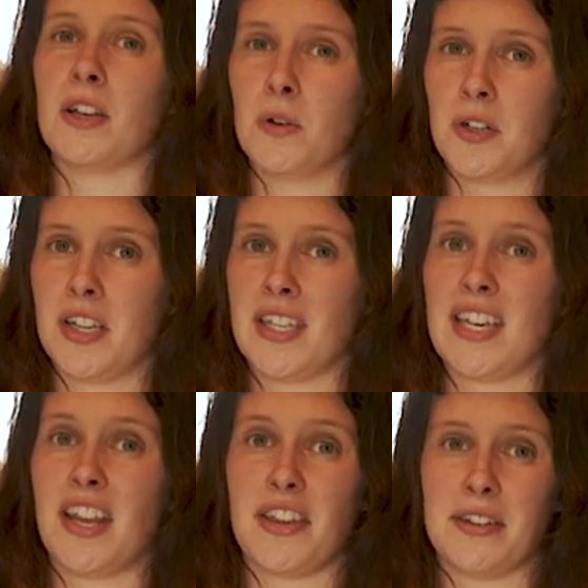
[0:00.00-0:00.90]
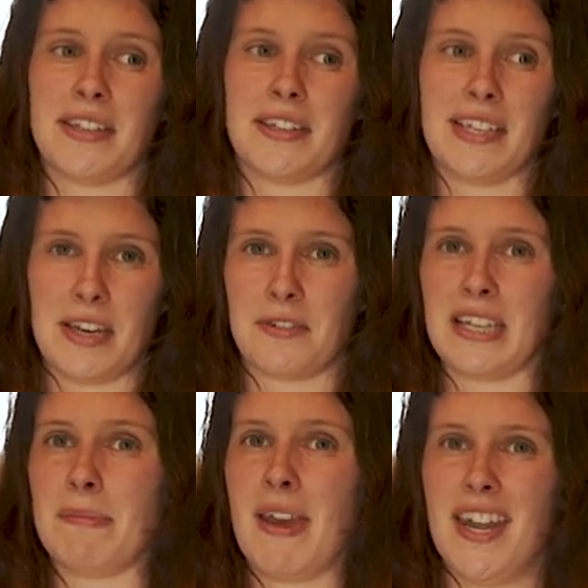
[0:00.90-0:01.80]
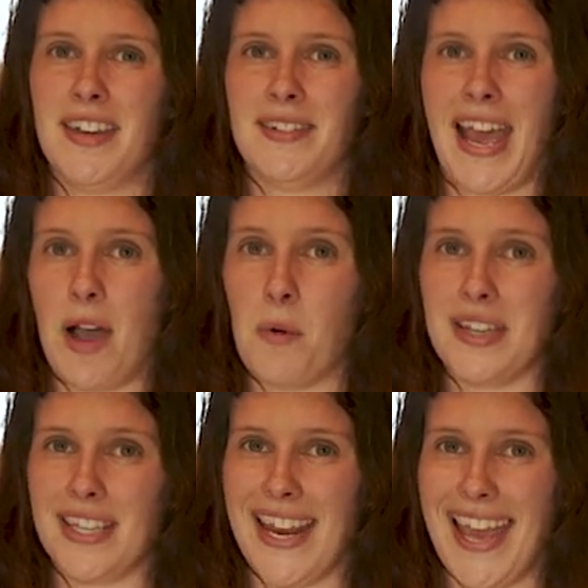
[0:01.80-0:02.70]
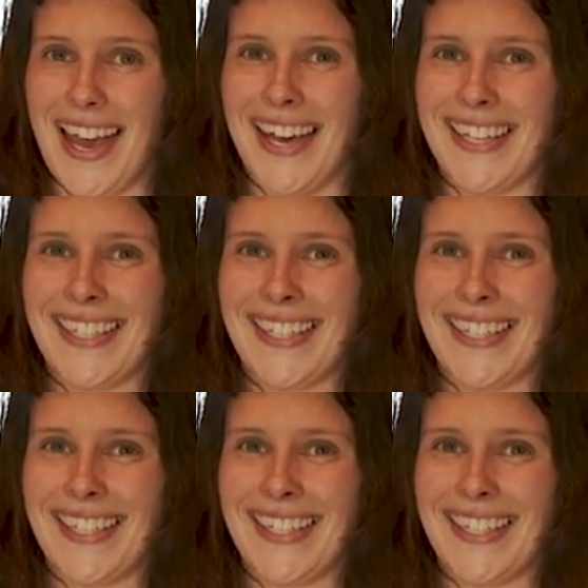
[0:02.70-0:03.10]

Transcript: gorgeous, and I could literally spend hours in here.